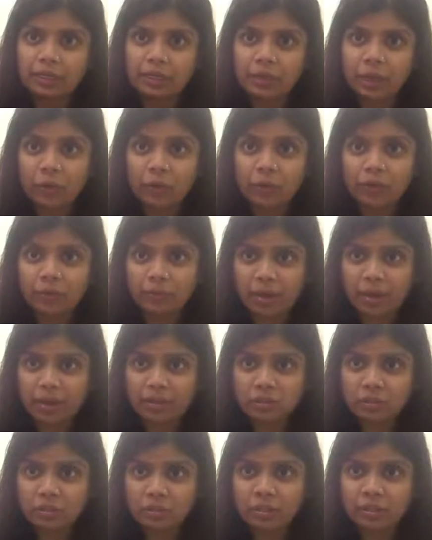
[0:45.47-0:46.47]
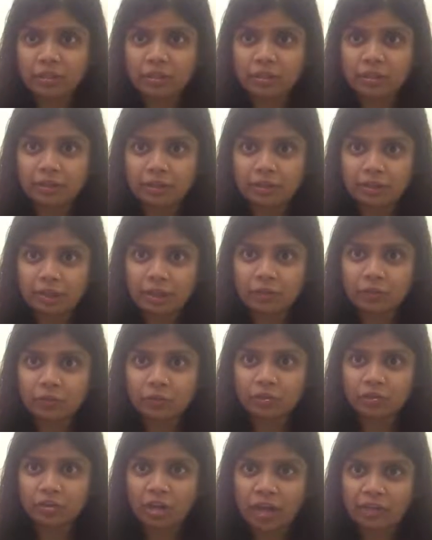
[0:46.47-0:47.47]
Now imagine learning
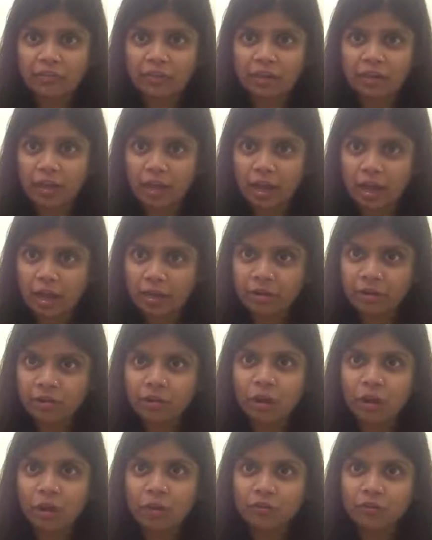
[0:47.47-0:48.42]
to drive a car